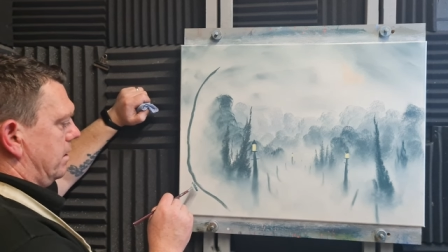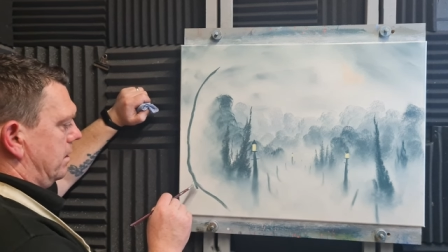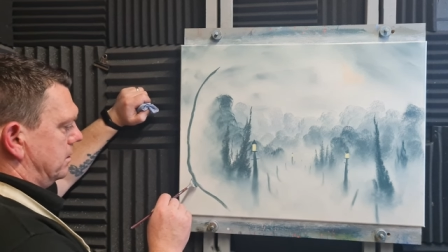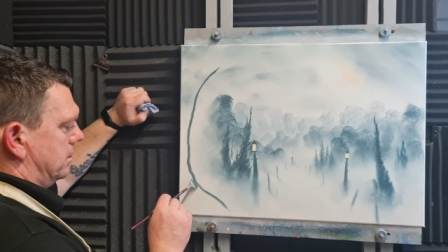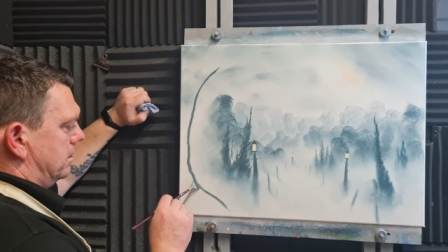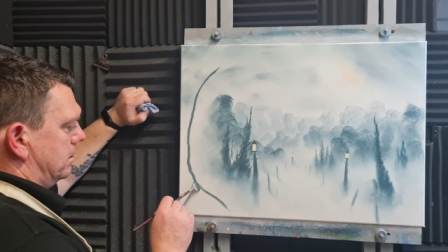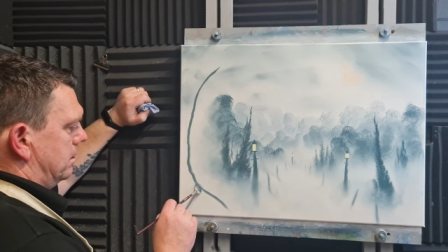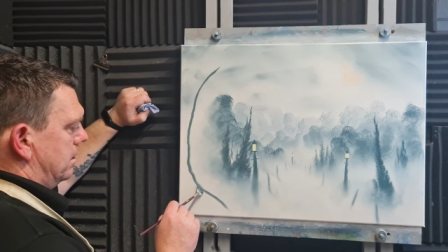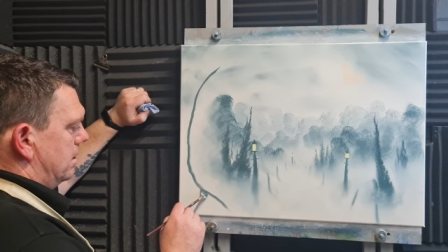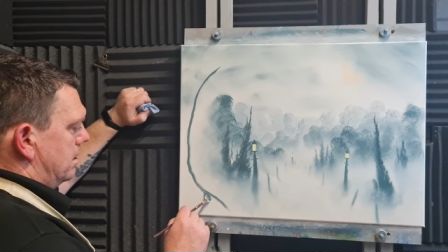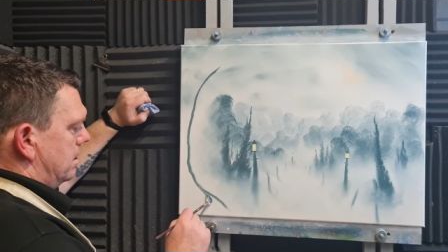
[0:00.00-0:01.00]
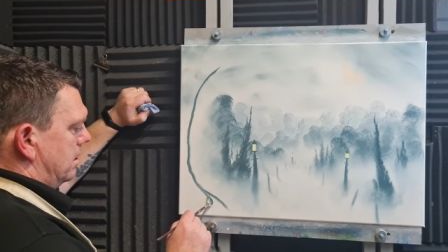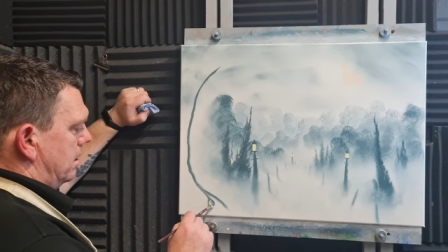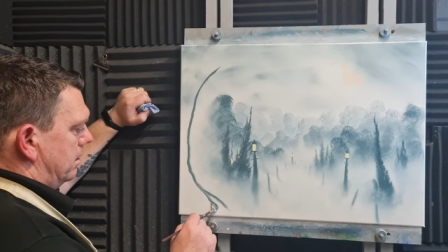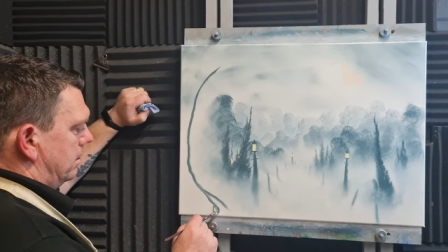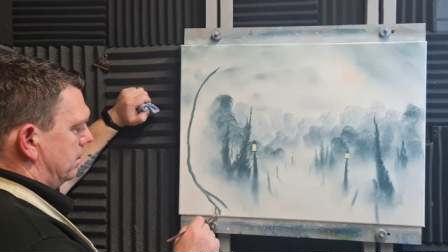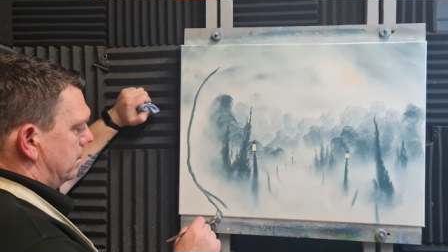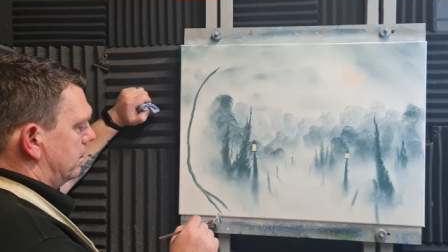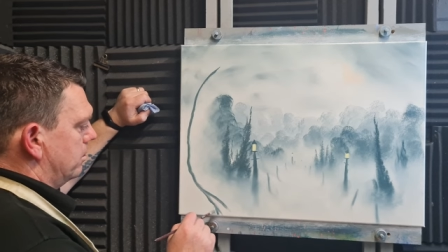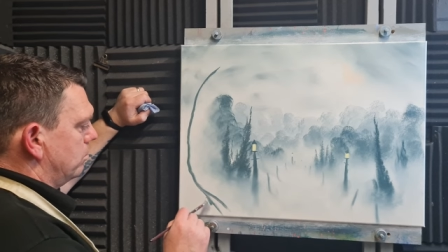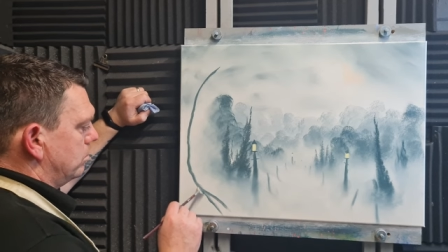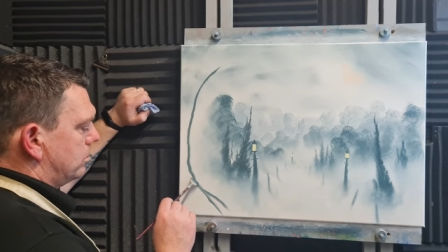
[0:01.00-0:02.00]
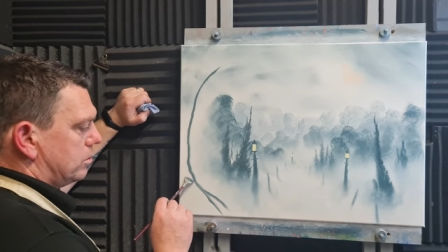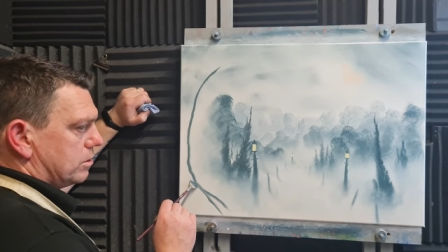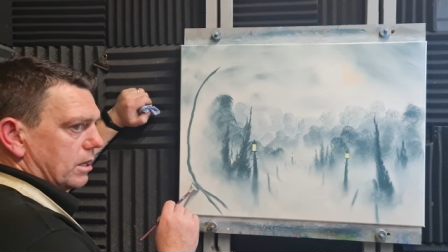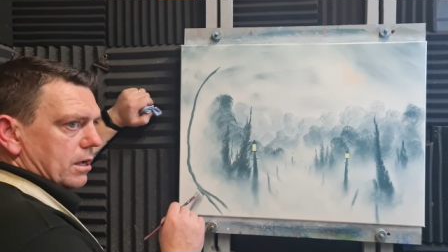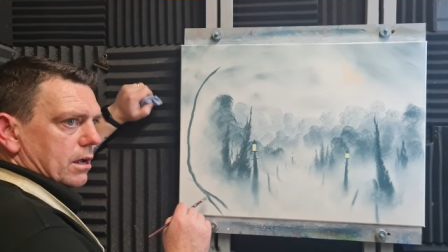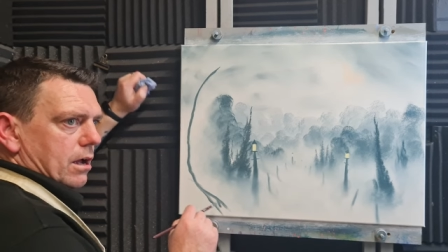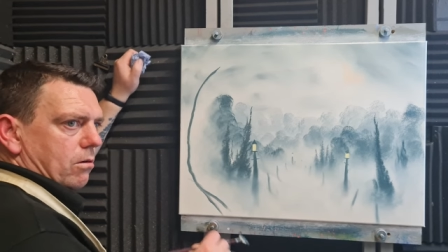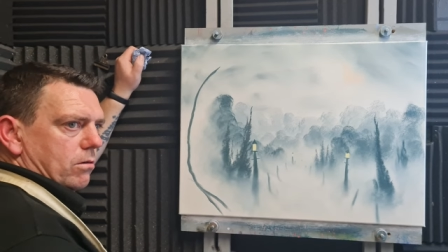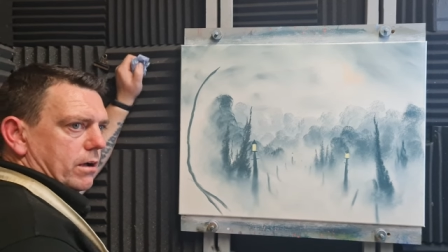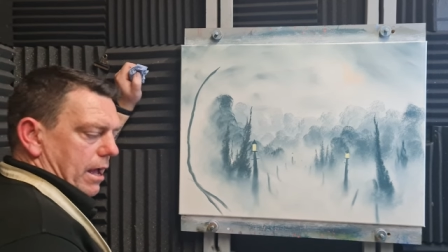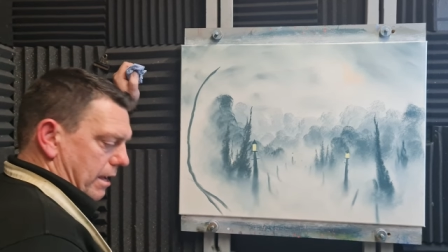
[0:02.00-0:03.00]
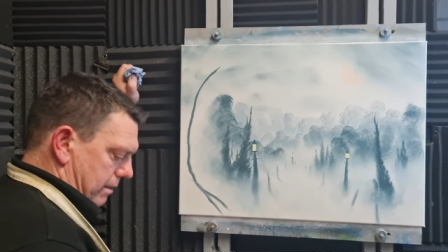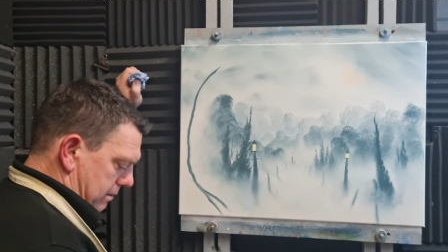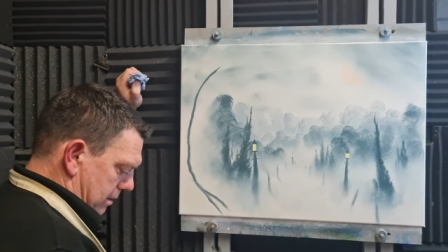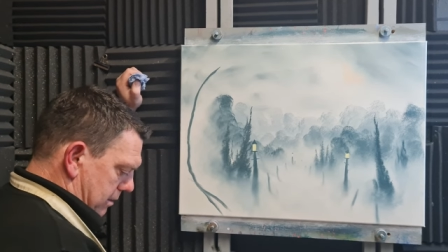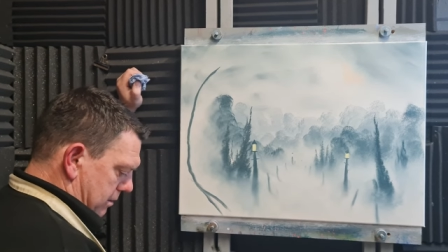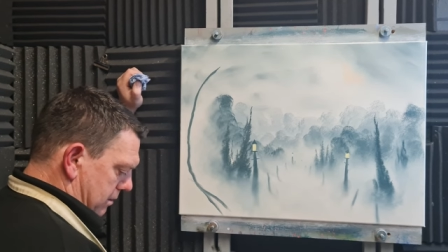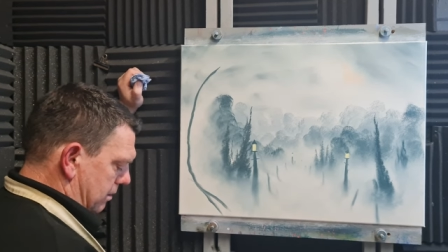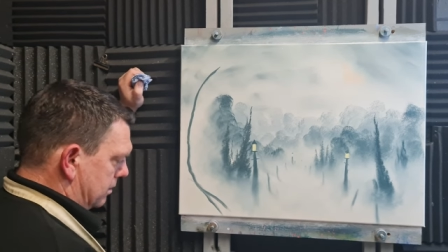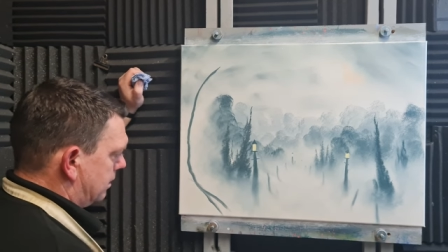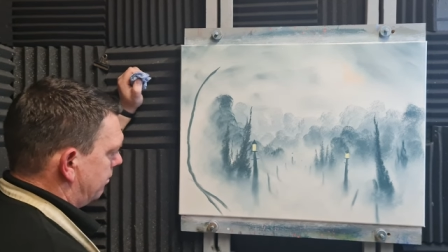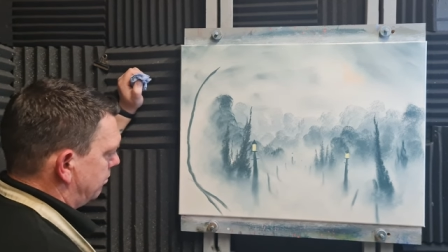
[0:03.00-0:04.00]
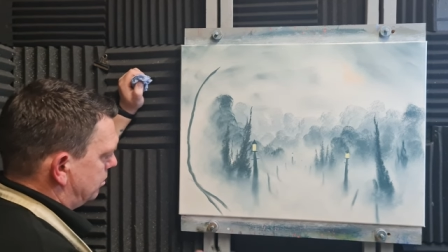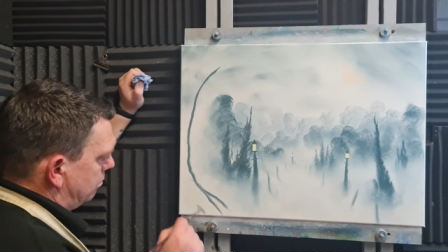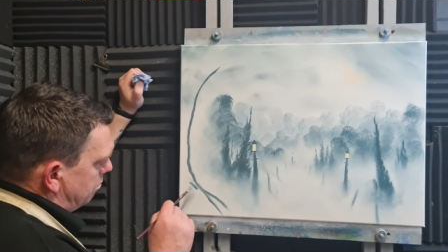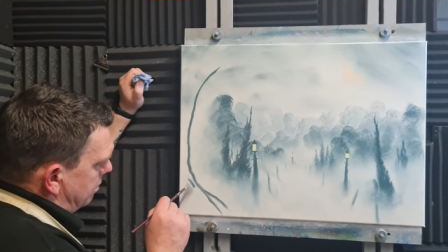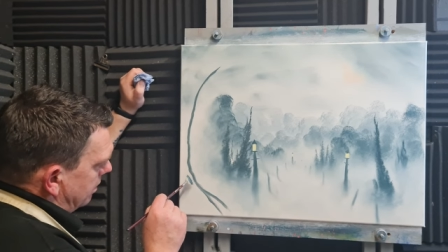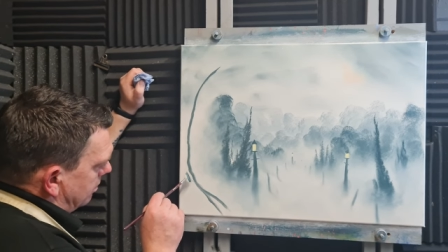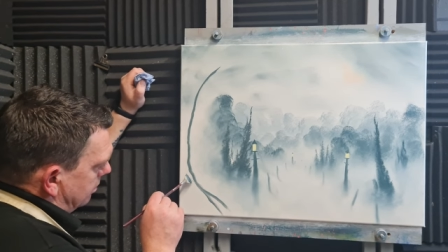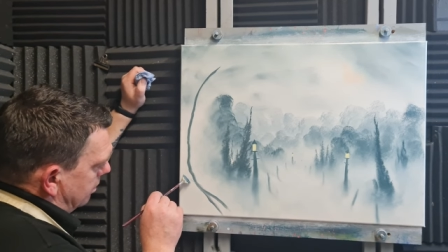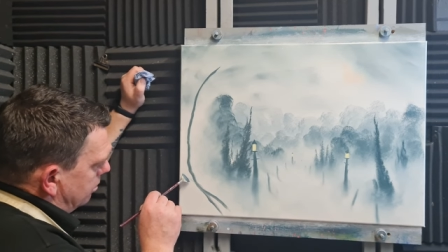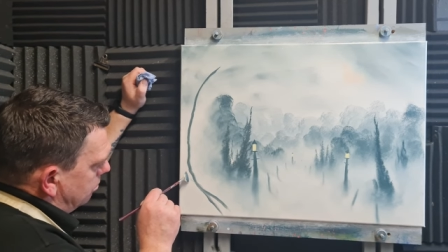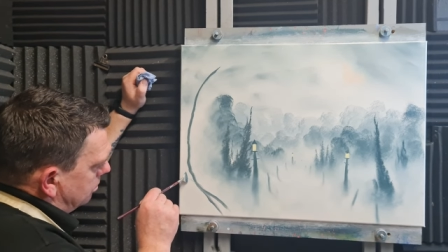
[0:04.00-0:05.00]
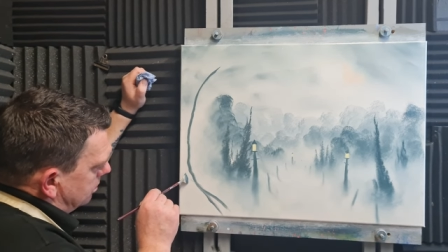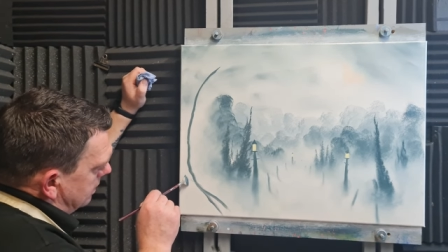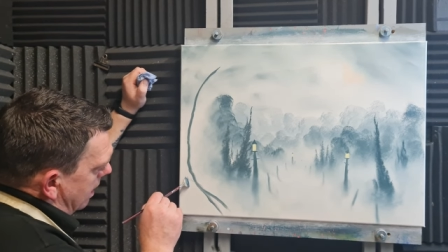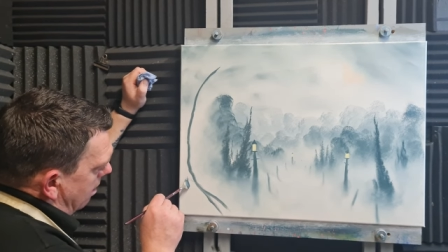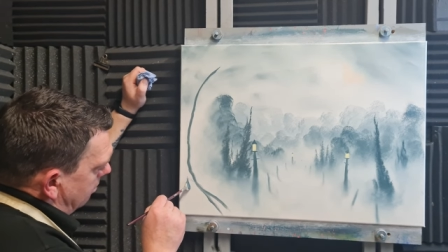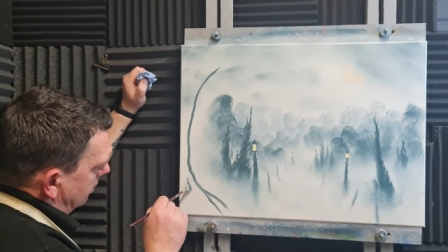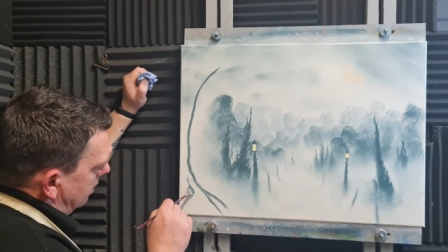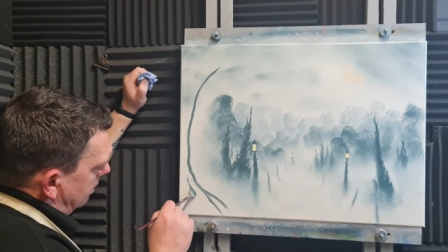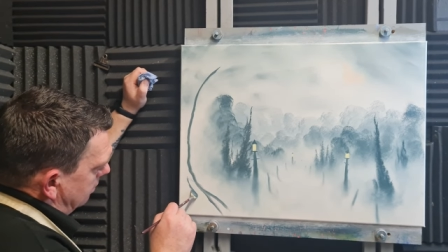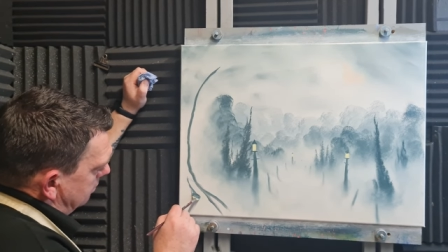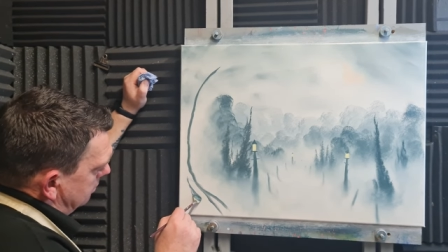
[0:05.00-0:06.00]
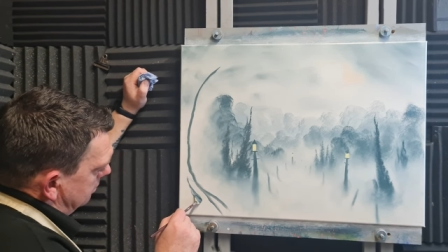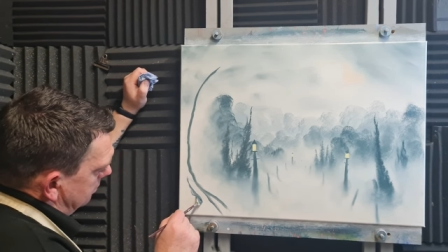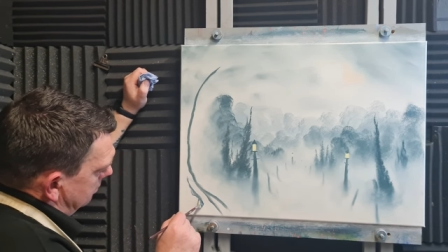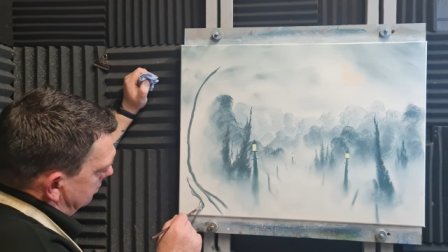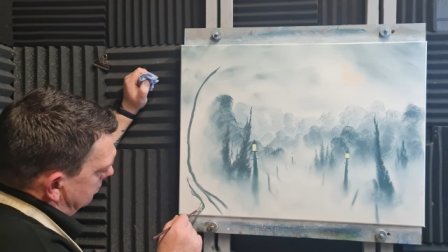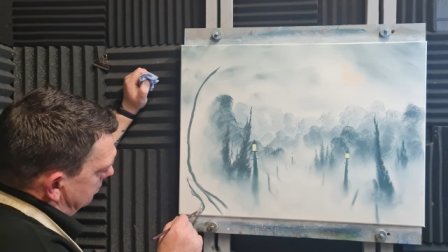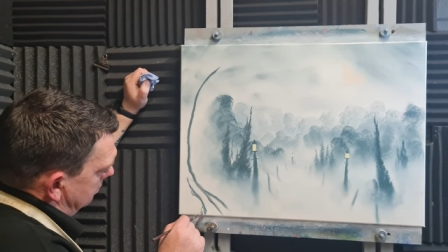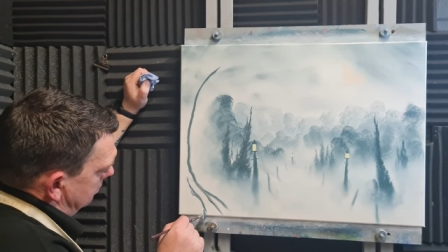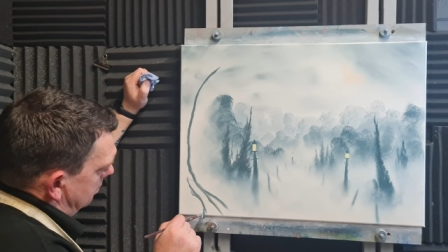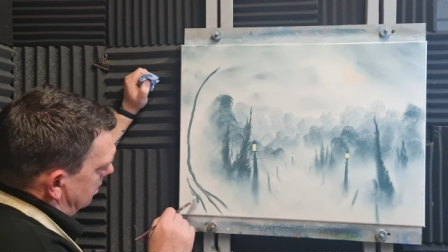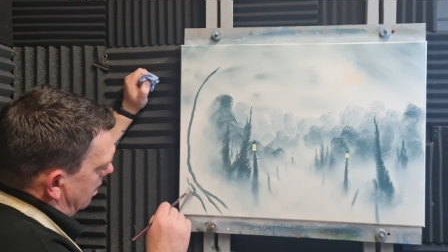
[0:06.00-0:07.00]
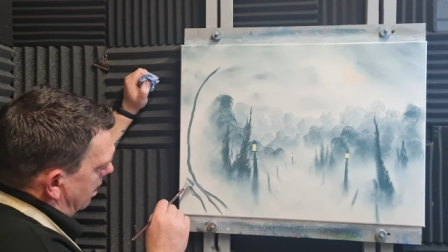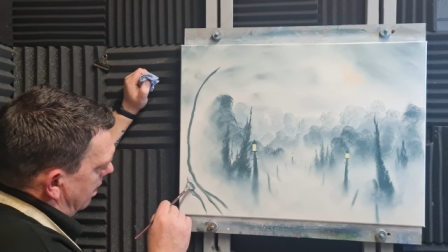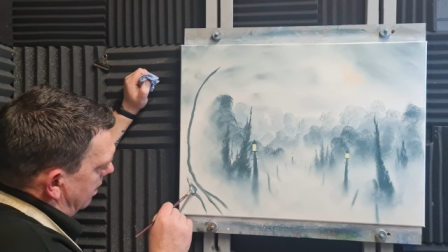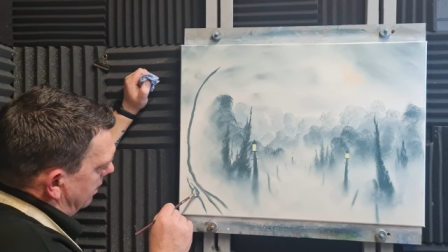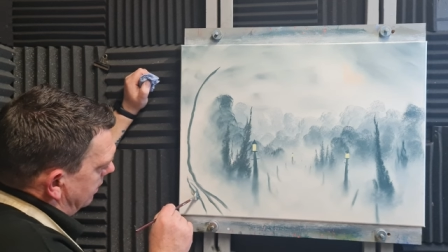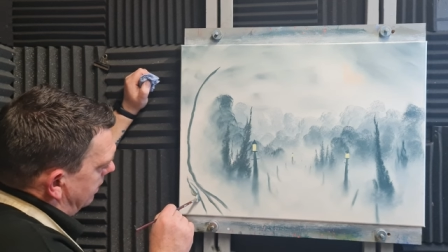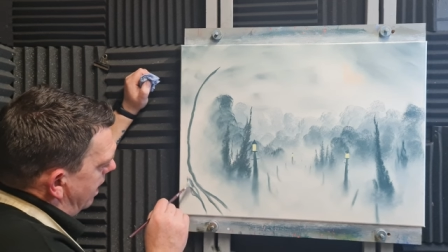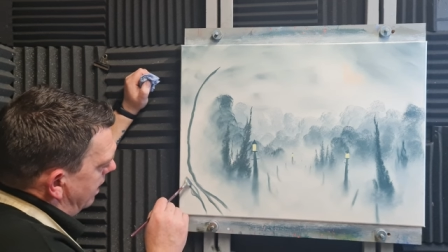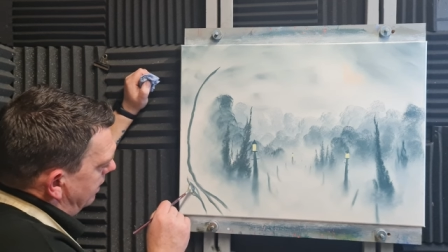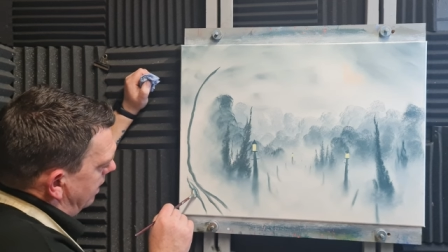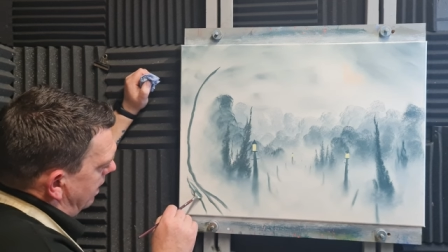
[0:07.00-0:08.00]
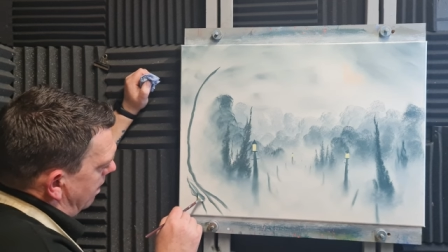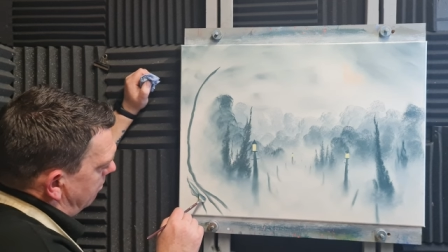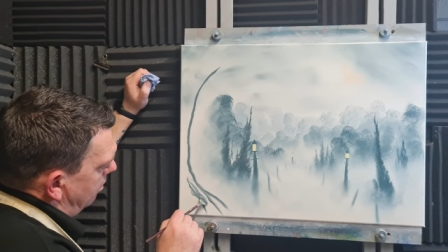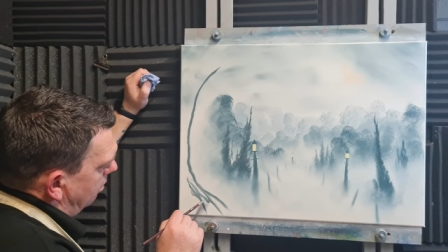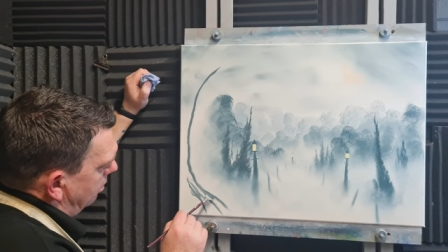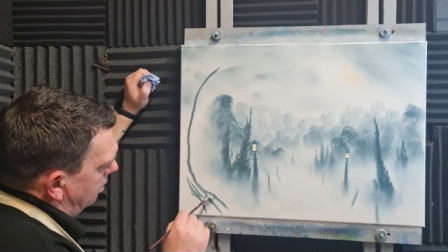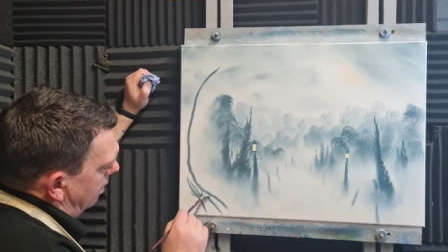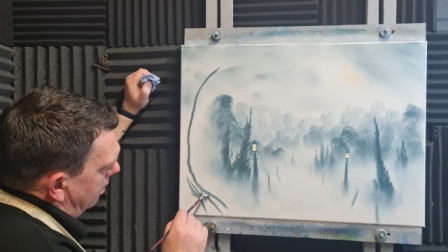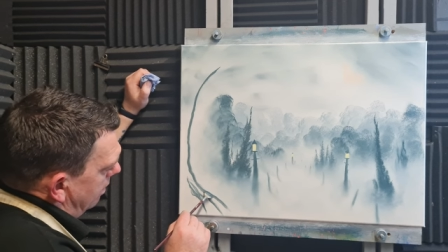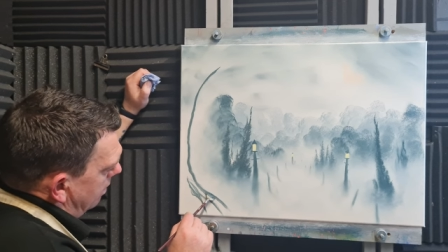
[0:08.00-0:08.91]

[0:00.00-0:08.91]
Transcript: And roots. Okay, let's give them some big roots down here. And again, I'm not going to